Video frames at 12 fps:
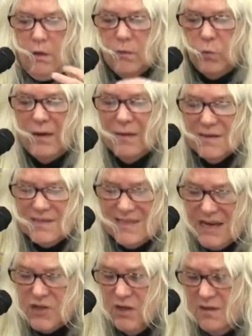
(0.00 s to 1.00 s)
The
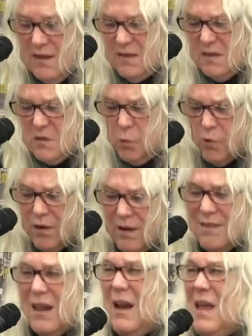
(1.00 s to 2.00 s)
realization that this
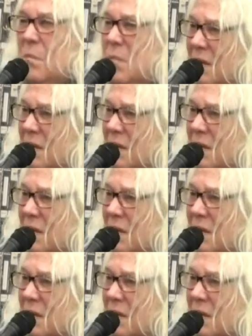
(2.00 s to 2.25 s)
whirring that I had